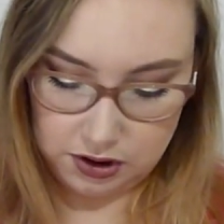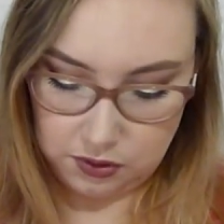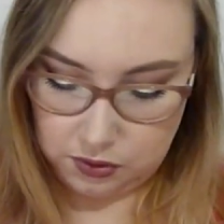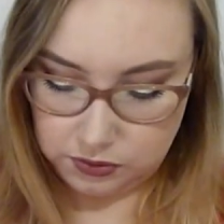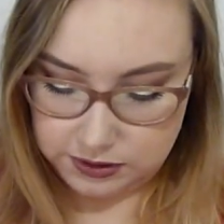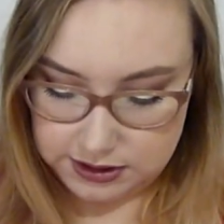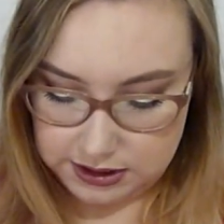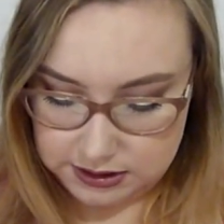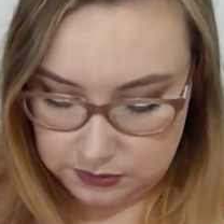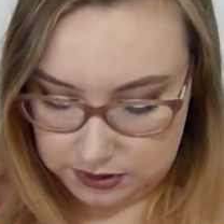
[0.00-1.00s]
all the
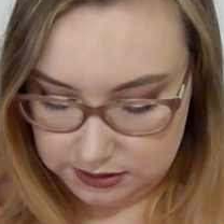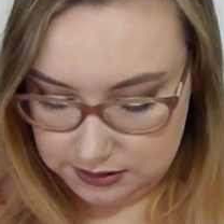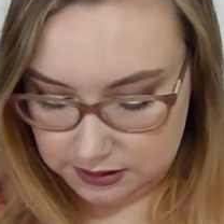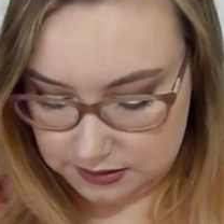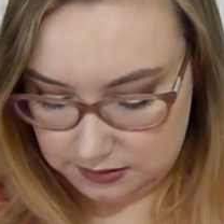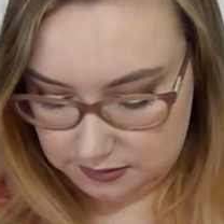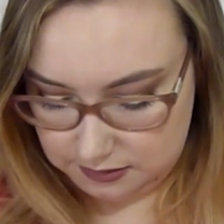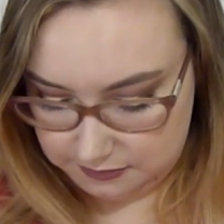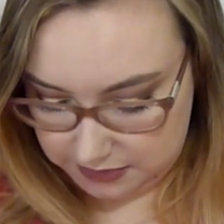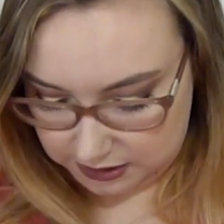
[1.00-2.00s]
tinted ones. Oh
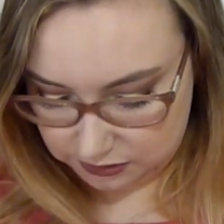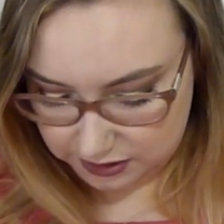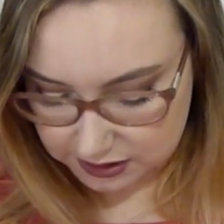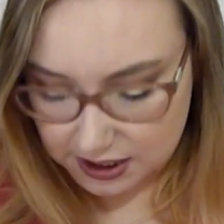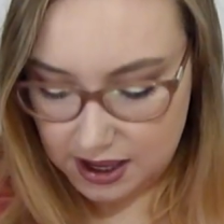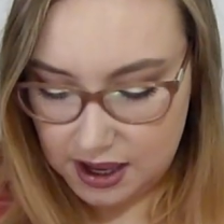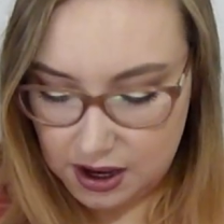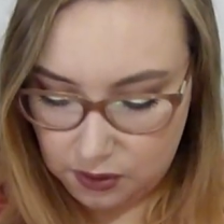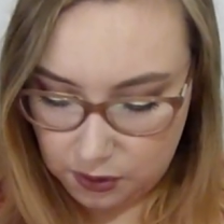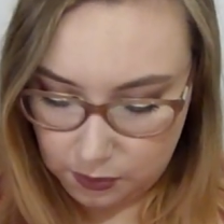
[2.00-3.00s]
my goodness.
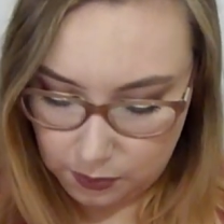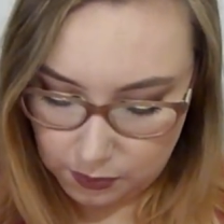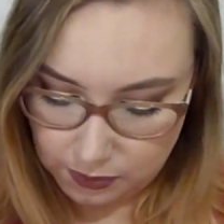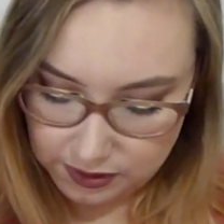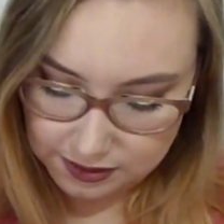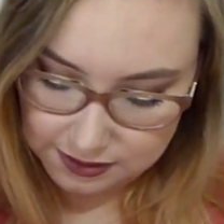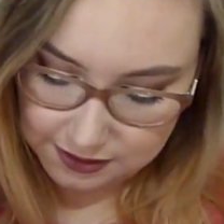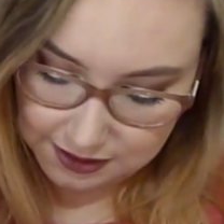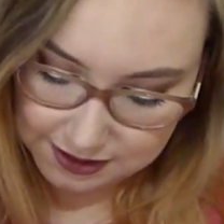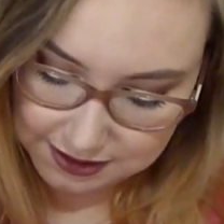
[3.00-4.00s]
What is
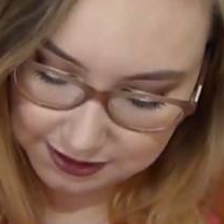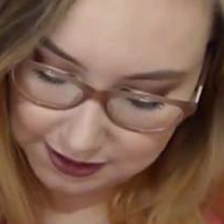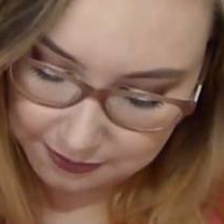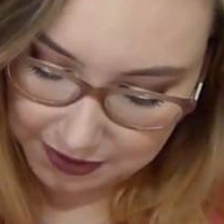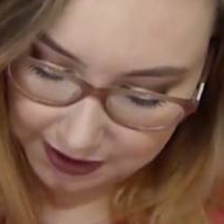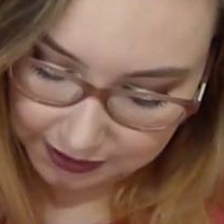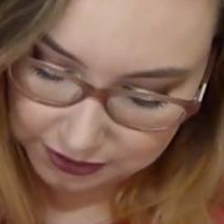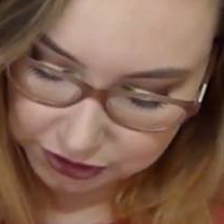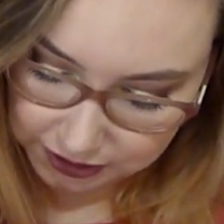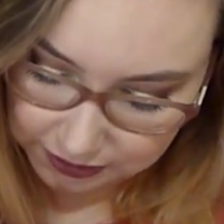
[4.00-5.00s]
this
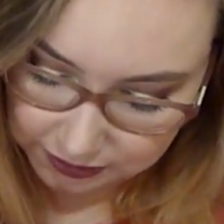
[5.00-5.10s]
packaging?